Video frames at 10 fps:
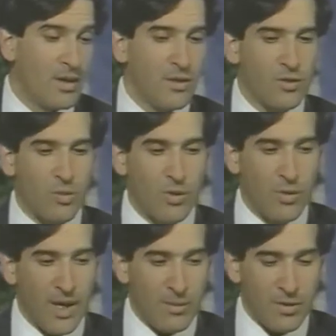So we
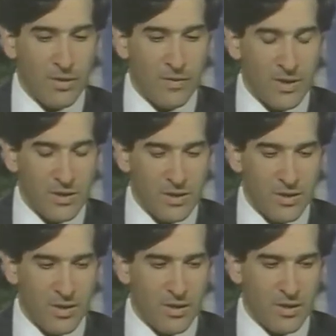were able to convince
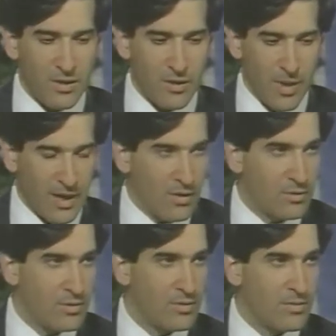the
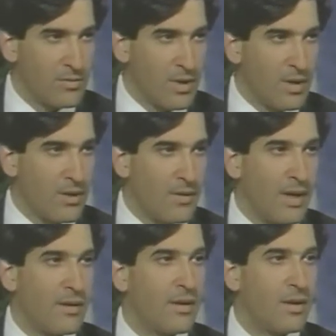bankers
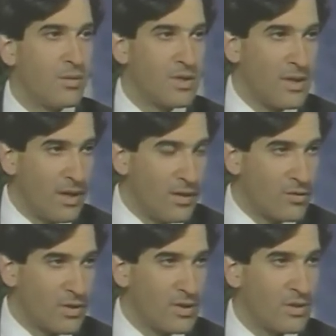that it was in their
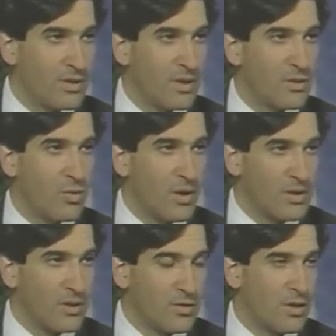interest, as well as
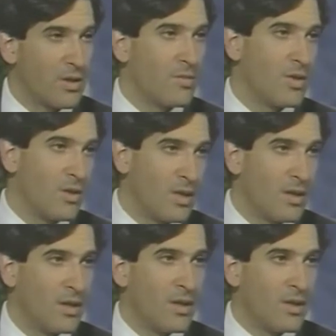in the interest of the community,
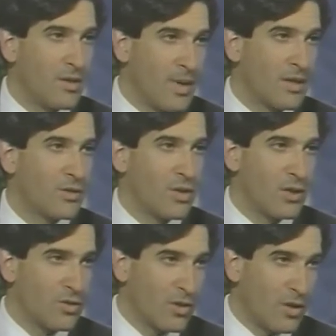to make this
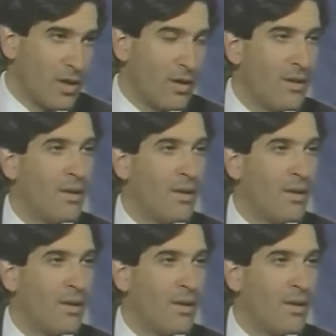change in the law.